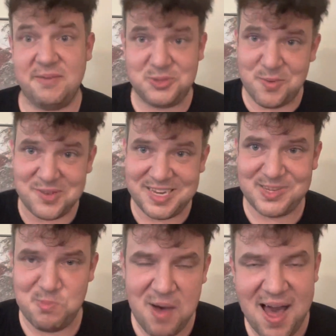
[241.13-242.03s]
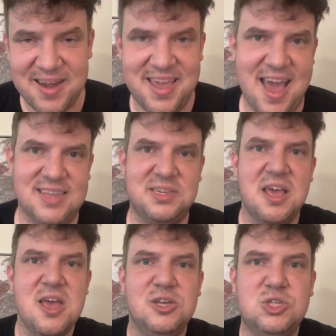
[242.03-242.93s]
Obviously, we have a Disney podcast.
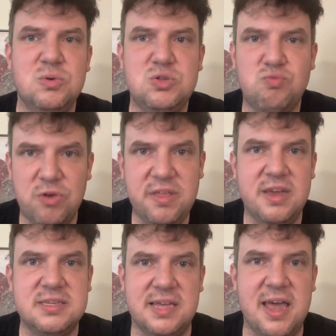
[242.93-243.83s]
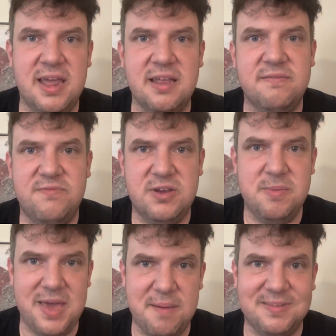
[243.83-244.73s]
So it's really exciting
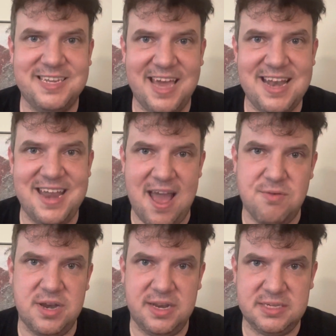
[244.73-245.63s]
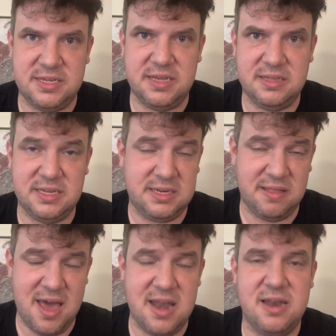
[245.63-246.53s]
to be able to get down to
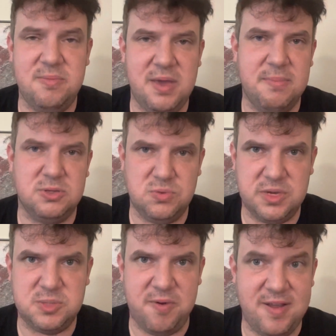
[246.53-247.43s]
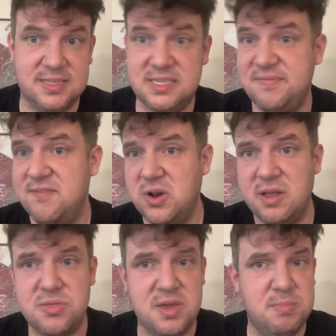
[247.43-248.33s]
Disneyland and to be able to experience this. I've never done
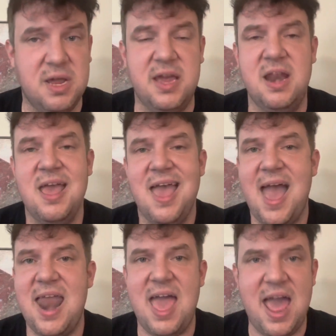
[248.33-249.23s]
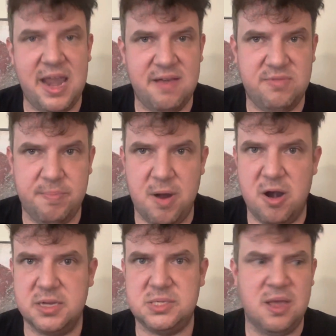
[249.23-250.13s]
a themed night at any of the
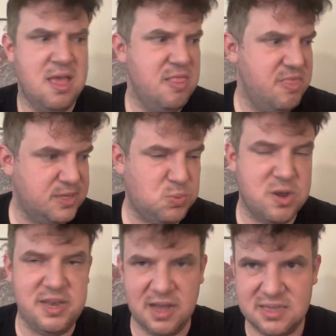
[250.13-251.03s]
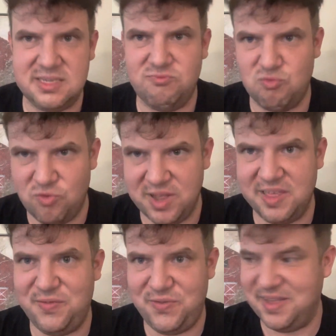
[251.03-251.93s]
parks. This one does
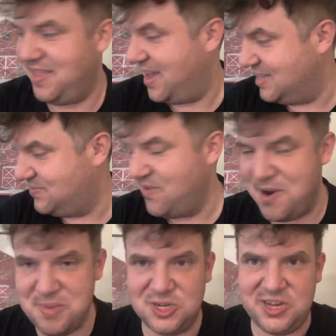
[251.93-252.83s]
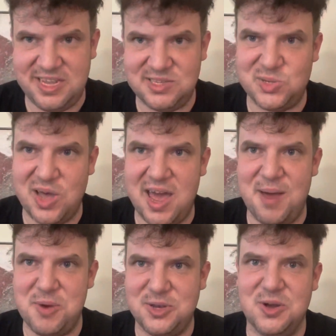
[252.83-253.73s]
really feel like it's very much inside.
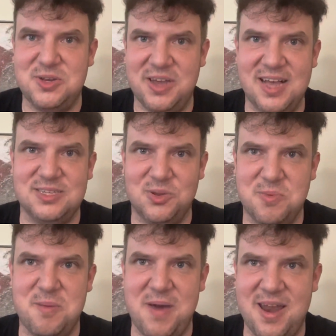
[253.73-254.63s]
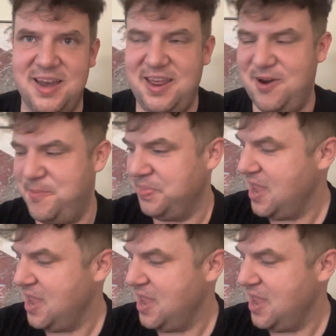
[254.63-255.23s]
I'm gonna talk to you guys a little bit about it here.